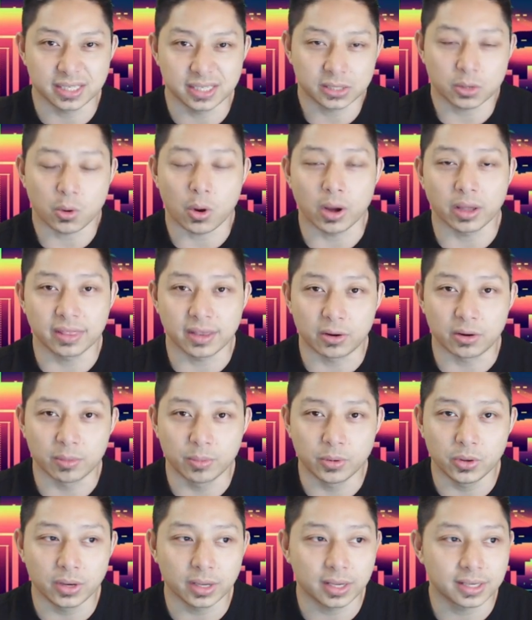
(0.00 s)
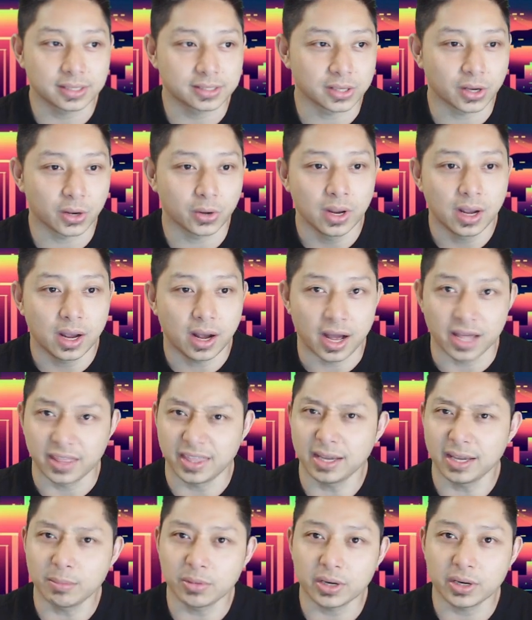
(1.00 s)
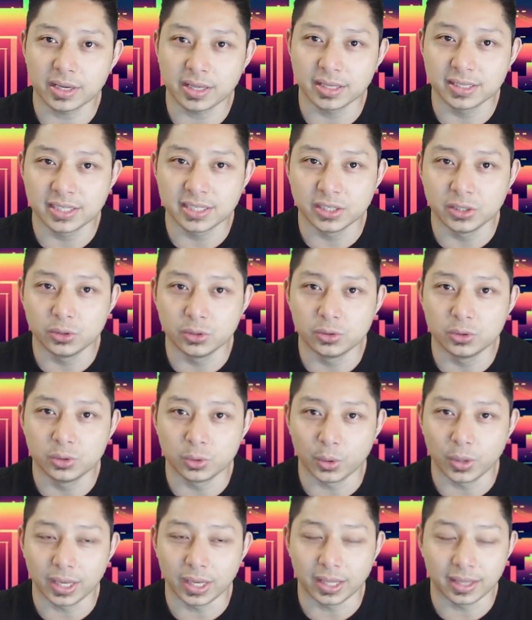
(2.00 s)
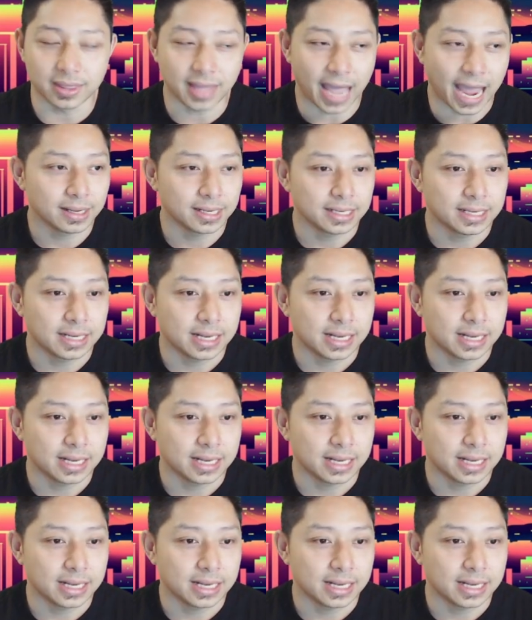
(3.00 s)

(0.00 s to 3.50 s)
It's quite therapeutic. So I think I'm going to continue doing that.